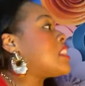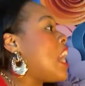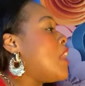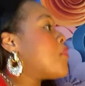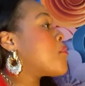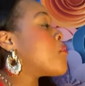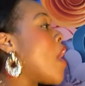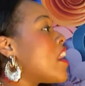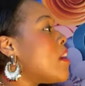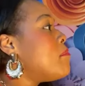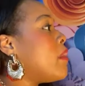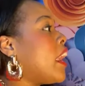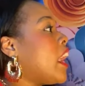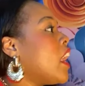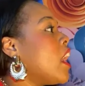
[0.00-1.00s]
what's in front
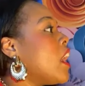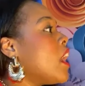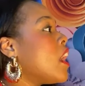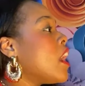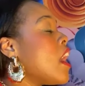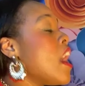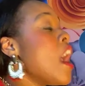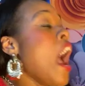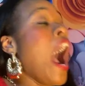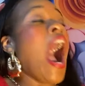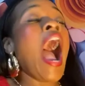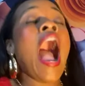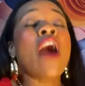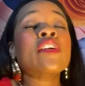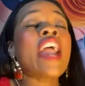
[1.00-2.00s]
of me.
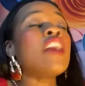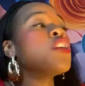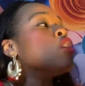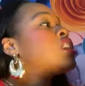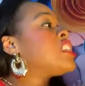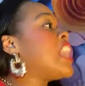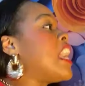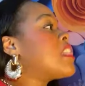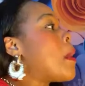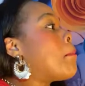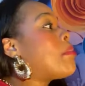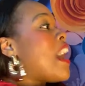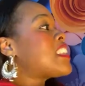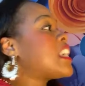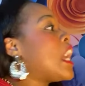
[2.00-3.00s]
How can you see the
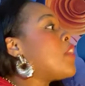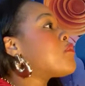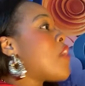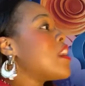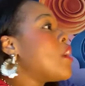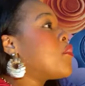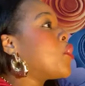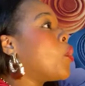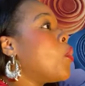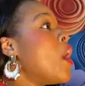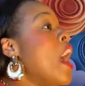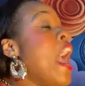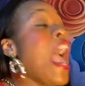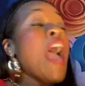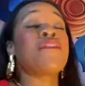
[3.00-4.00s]
blessing in front of you
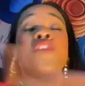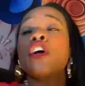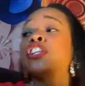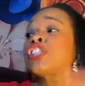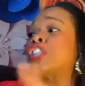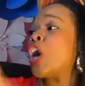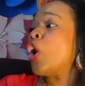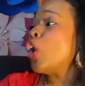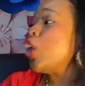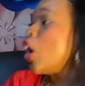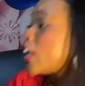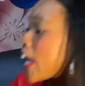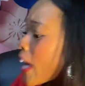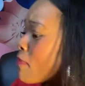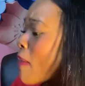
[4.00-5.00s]
if you're still
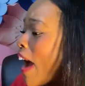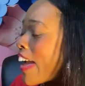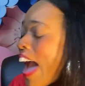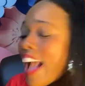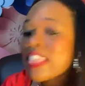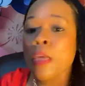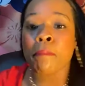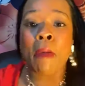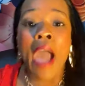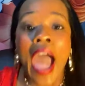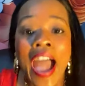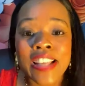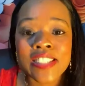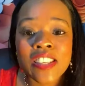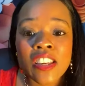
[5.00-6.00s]
looking back at the
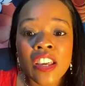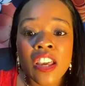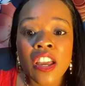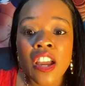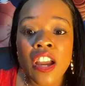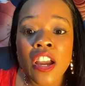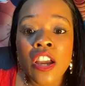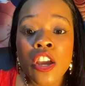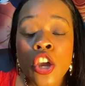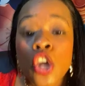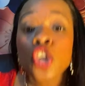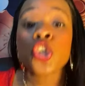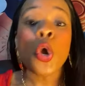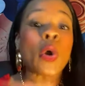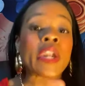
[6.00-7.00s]
past?
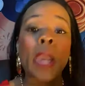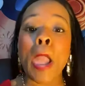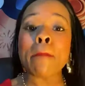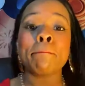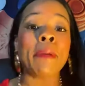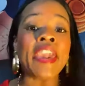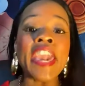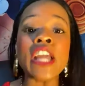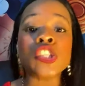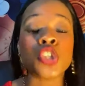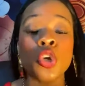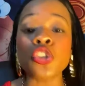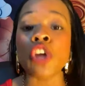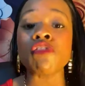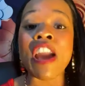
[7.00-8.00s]
You can not be in
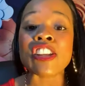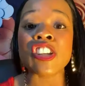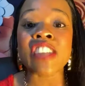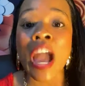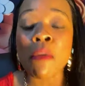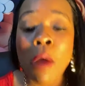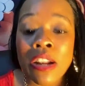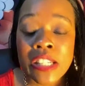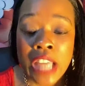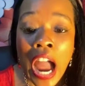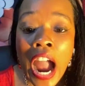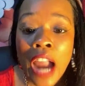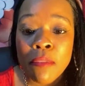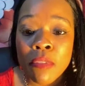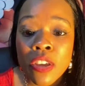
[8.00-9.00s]
two directions at one
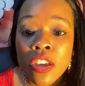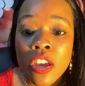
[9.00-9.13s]
time.